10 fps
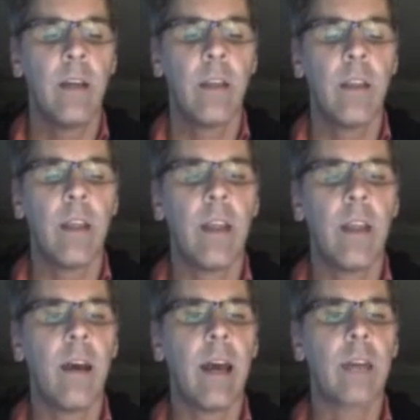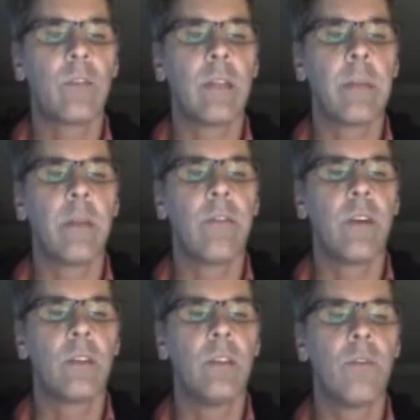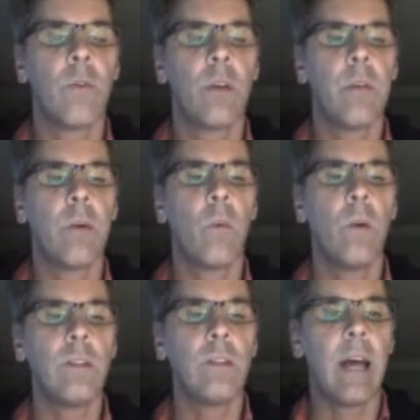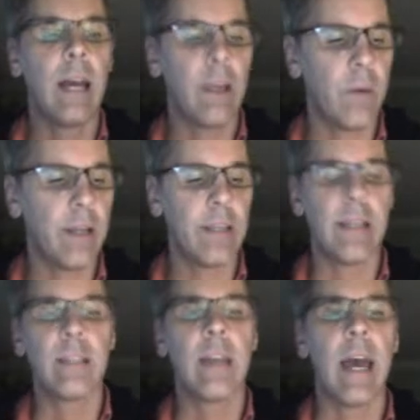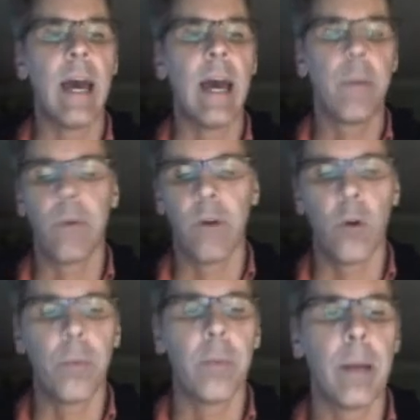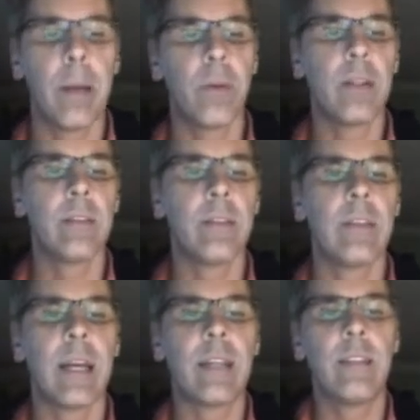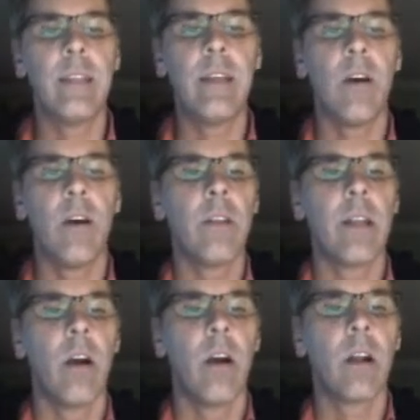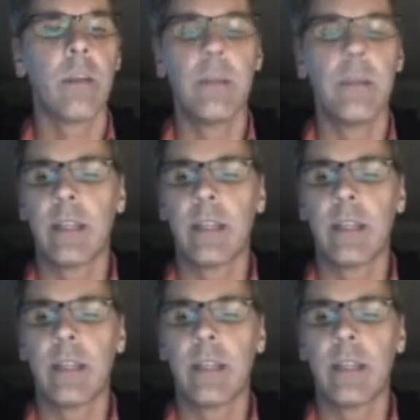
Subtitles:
the actual name of the function for you. But once I go ahead and hit tab or open my parentheses, I can see all the arguments.